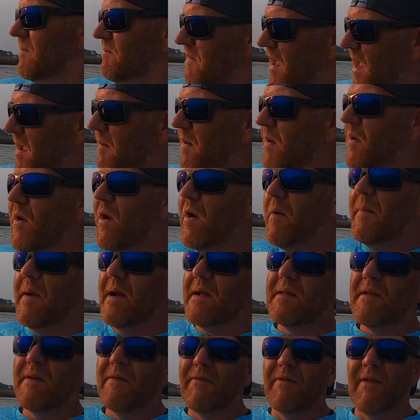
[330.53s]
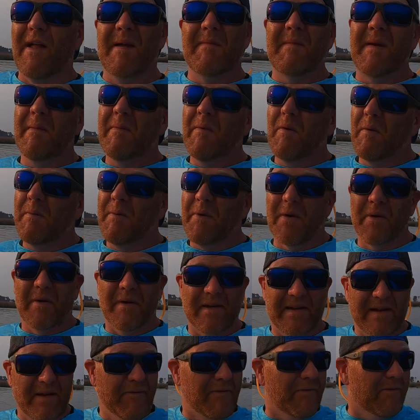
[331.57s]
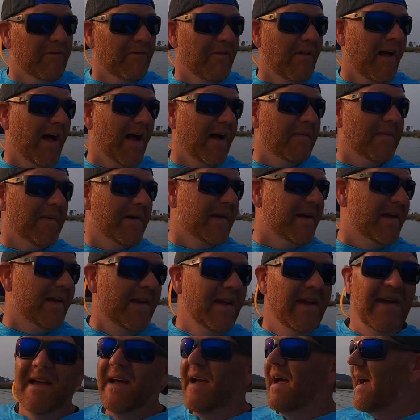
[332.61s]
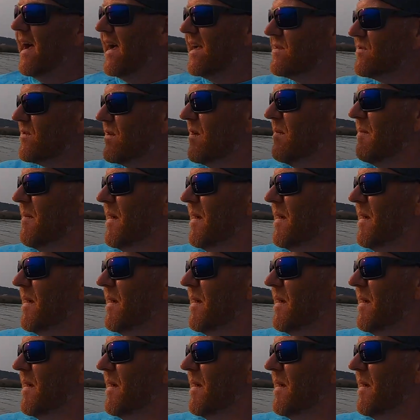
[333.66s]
maybe we'll go back to the fly, maybe we'll put on a different fly, but I just wanna